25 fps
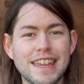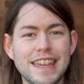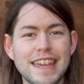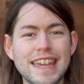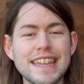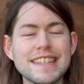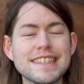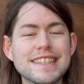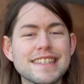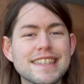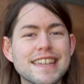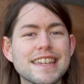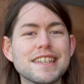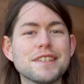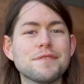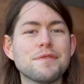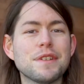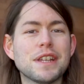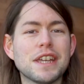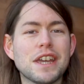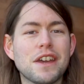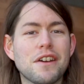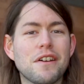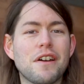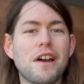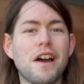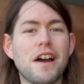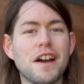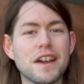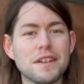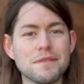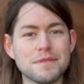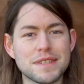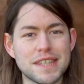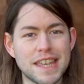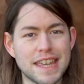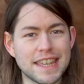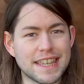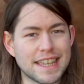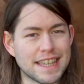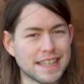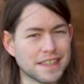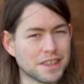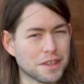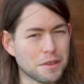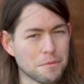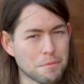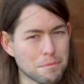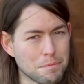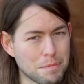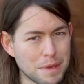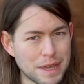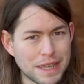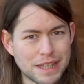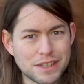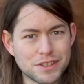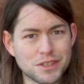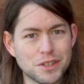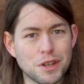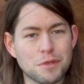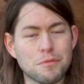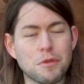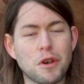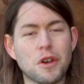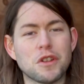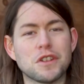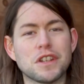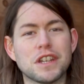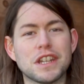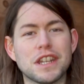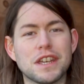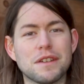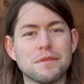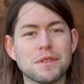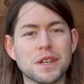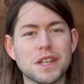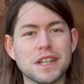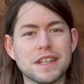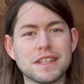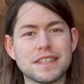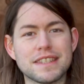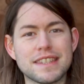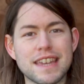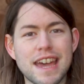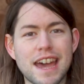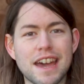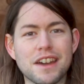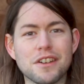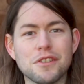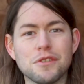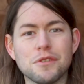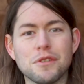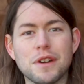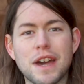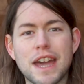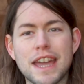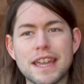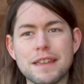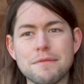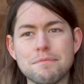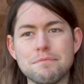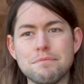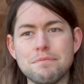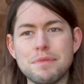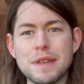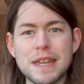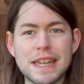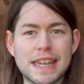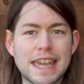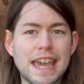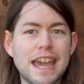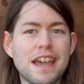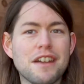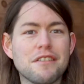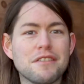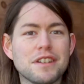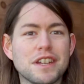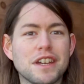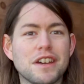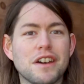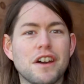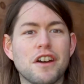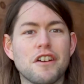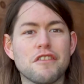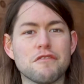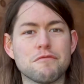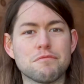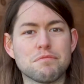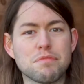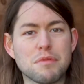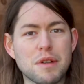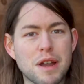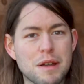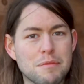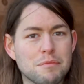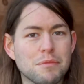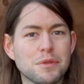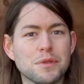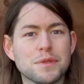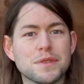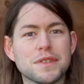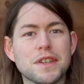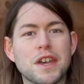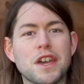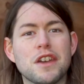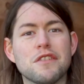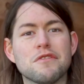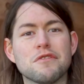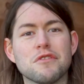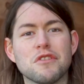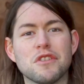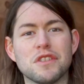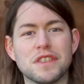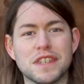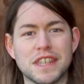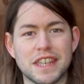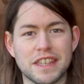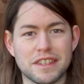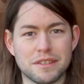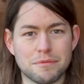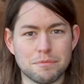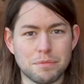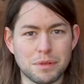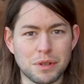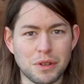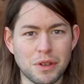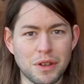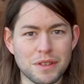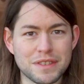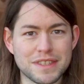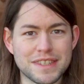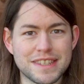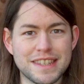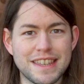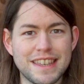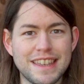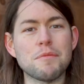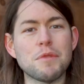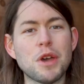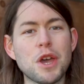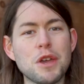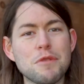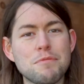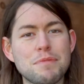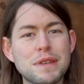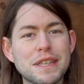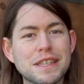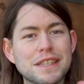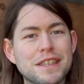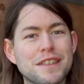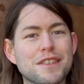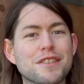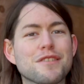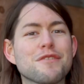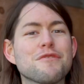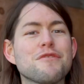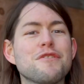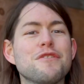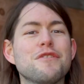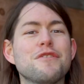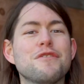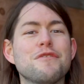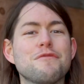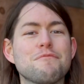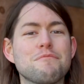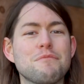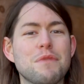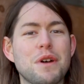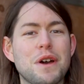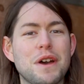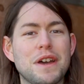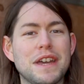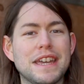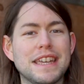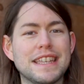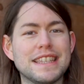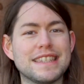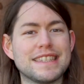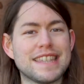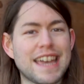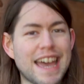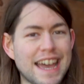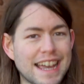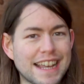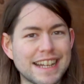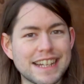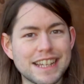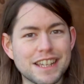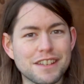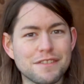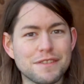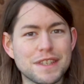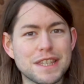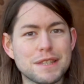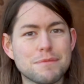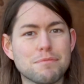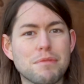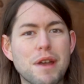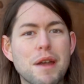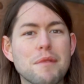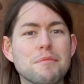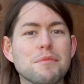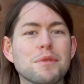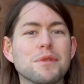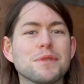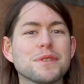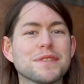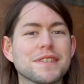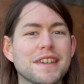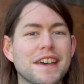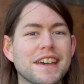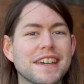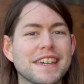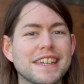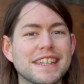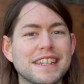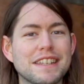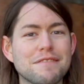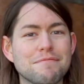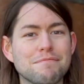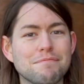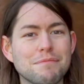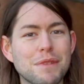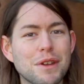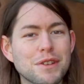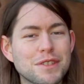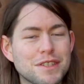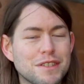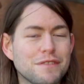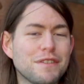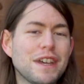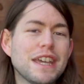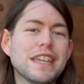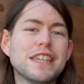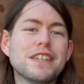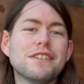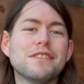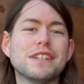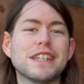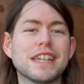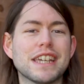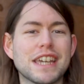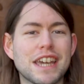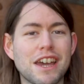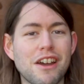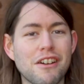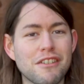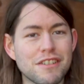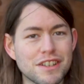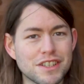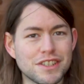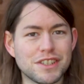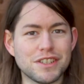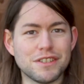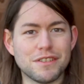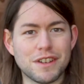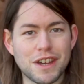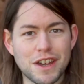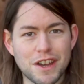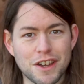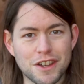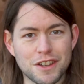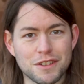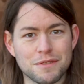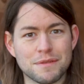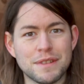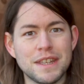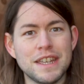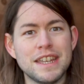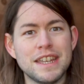In today's video, I'm taking the big job on and I'm going to tackle a big area of brambles over on the other plot. I'm hoping that through my tackling of these brambles, I can motivate you and encourage you at home